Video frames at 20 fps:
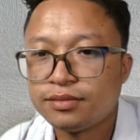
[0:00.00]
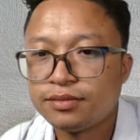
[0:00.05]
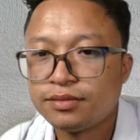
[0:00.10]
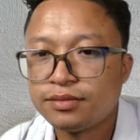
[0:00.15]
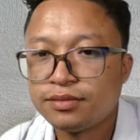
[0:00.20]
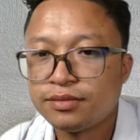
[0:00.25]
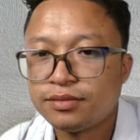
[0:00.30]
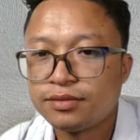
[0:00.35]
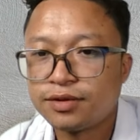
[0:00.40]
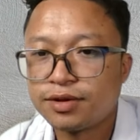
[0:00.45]

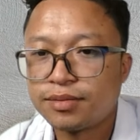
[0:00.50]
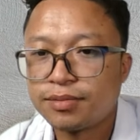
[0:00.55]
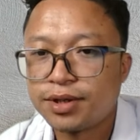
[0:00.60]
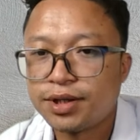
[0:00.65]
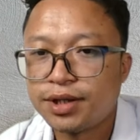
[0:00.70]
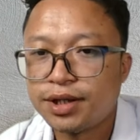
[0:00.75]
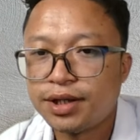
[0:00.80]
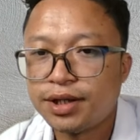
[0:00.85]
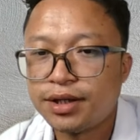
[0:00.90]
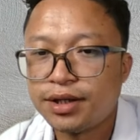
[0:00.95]
From
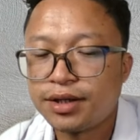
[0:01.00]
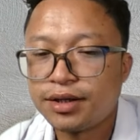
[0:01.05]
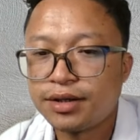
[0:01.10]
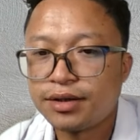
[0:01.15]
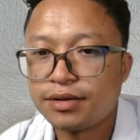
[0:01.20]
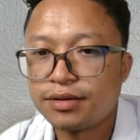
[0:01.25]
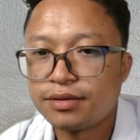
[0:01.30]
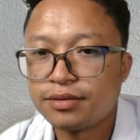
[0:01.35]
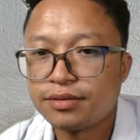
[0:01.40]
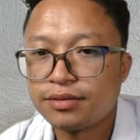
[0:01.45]
here
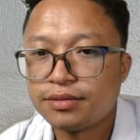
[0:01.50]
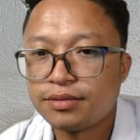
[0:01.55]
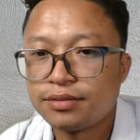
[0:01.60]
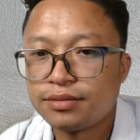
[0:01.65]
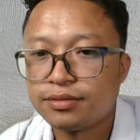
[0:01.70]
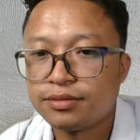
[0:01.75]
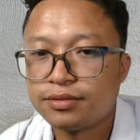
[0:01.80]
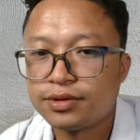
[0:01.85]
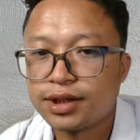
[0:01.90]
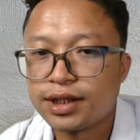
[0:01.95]

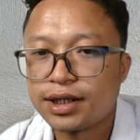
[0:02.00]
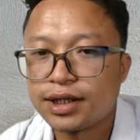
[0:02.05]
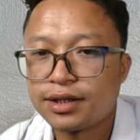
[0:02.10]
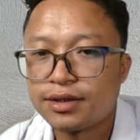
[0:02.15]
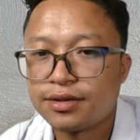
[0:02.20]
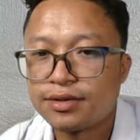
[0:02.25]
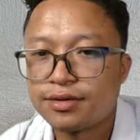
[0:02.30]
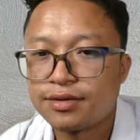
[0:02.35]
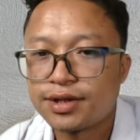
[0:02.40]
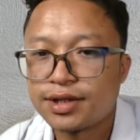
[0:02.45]
we can
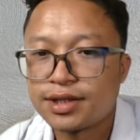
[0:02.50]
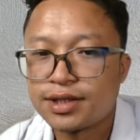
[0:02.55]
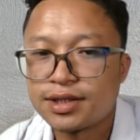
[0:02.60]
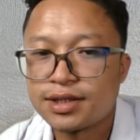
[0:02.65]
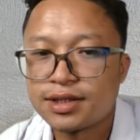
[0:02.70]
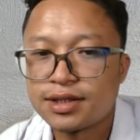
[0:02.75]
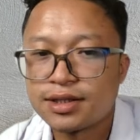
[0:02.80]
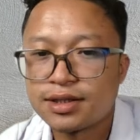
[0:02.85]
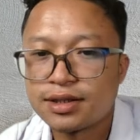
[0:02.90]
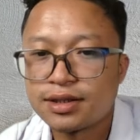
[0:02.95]
trace